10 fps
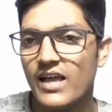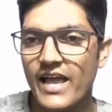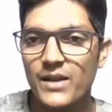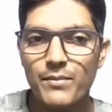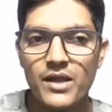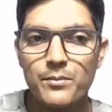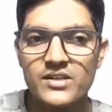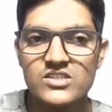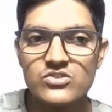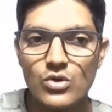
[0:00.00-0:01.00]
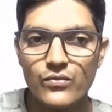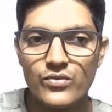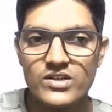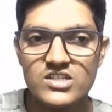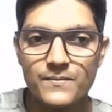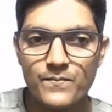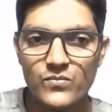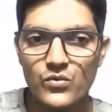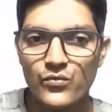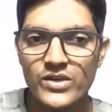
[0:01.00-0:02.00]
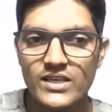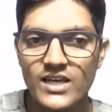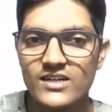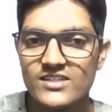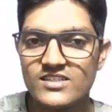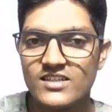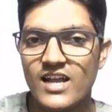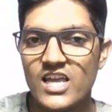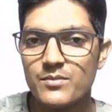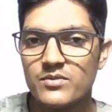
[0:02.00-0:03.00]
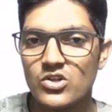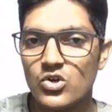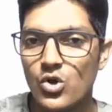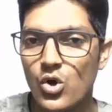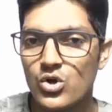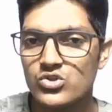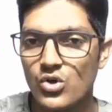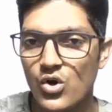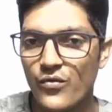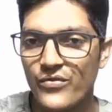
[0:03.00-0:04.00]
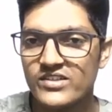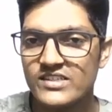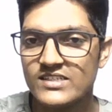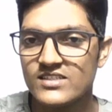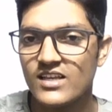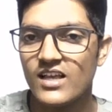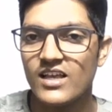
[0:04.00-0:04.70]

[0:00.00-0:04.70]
and by means of which we can describe the laws of physics